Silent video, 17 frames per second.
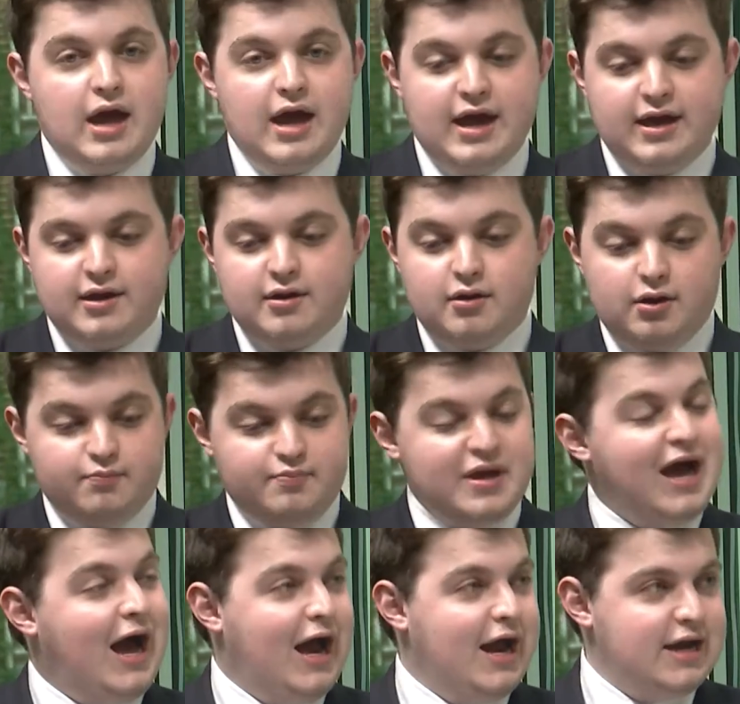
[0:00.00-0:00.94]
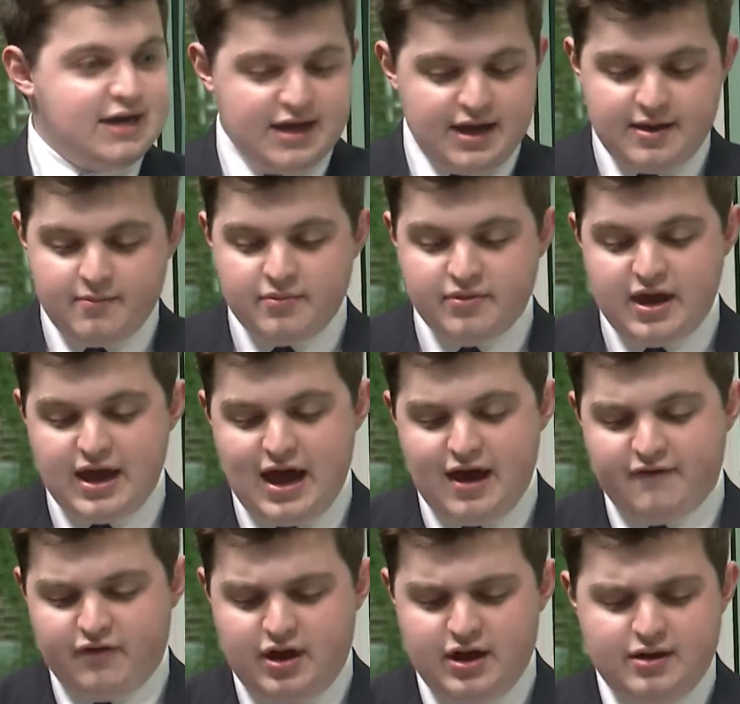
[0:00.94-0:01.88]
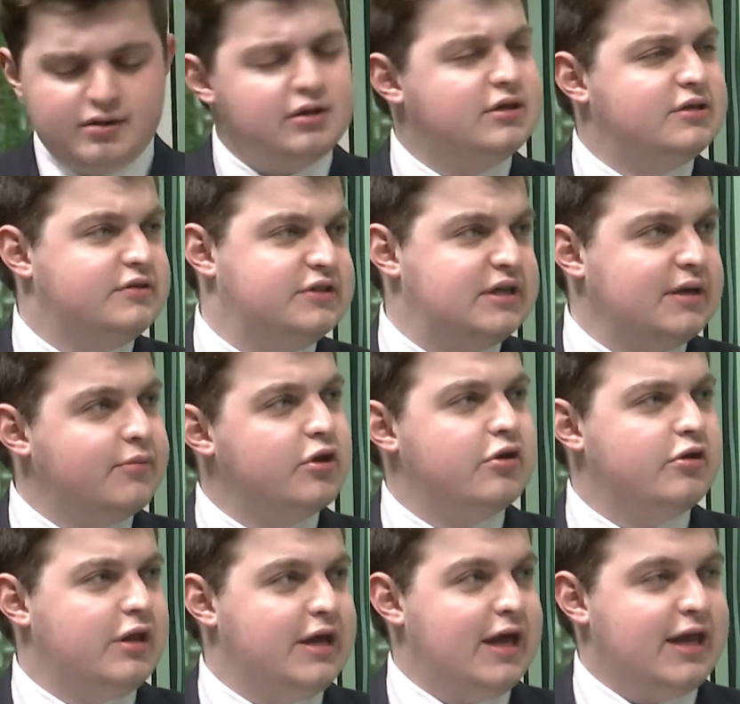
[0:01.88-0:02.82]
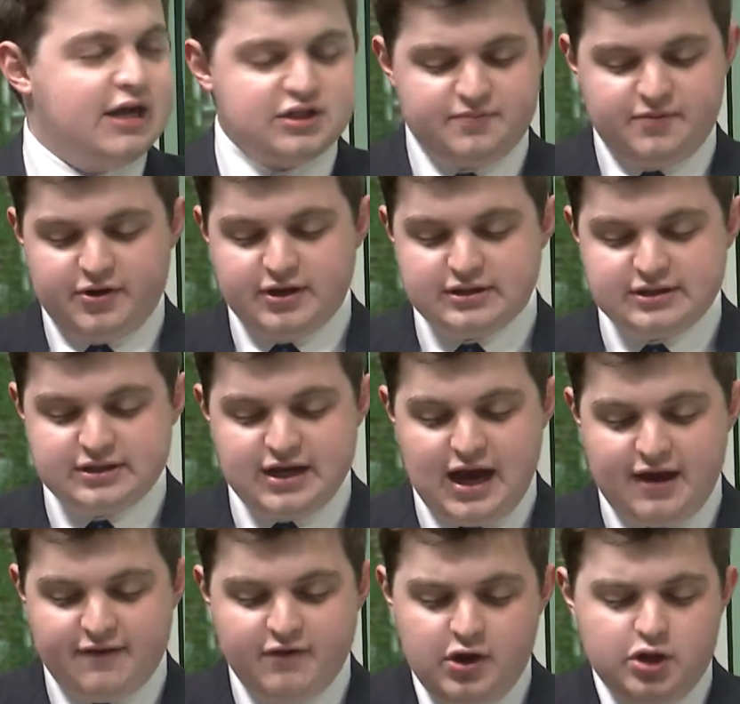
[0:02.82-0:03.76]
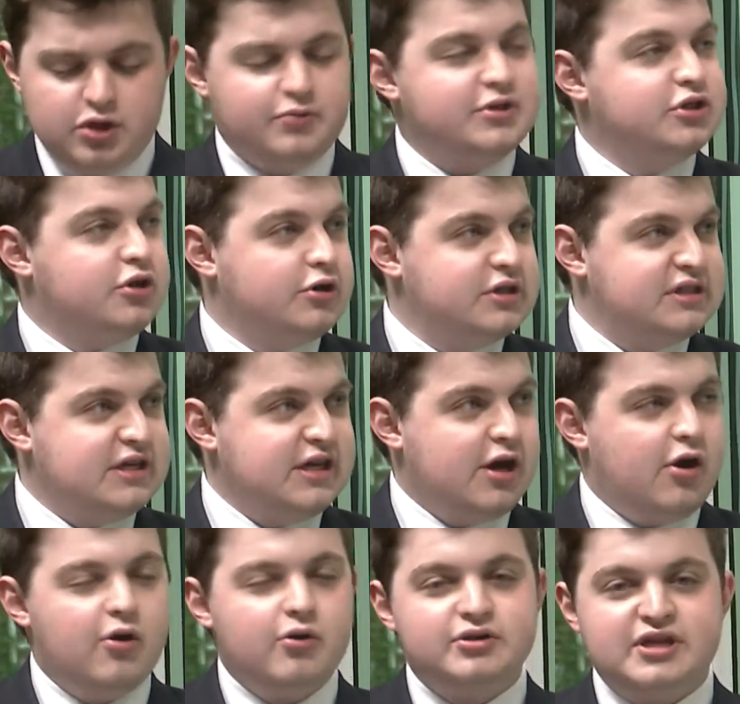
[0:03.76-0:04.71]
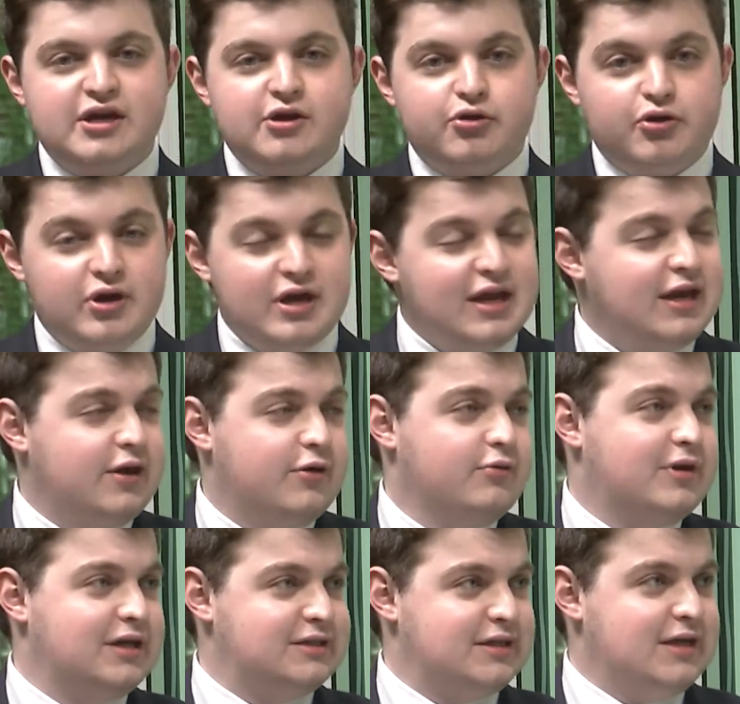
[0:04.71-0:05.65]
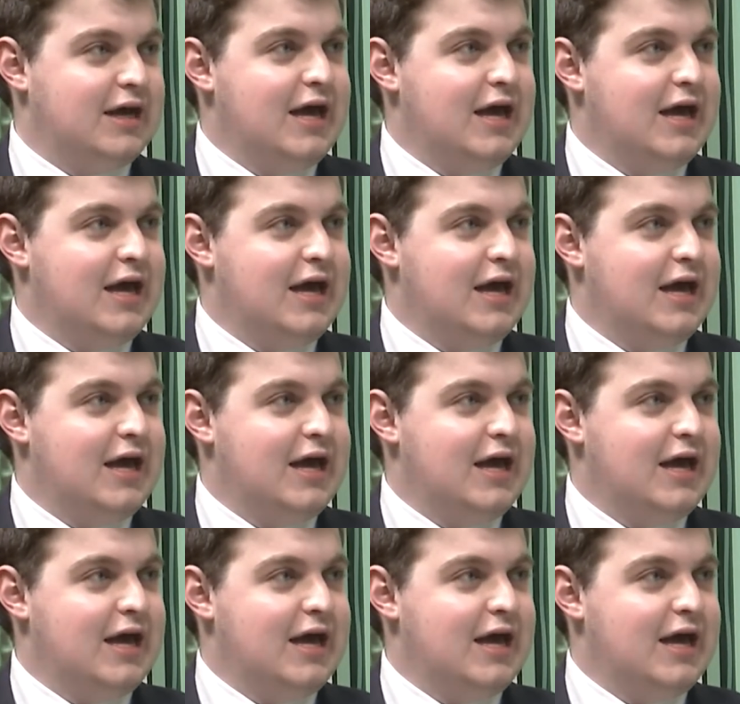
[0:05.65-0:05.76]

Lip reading: And behind him, they have a similarly inexperienced staff. Luis Garcia, Jose Urquidy, who doesn't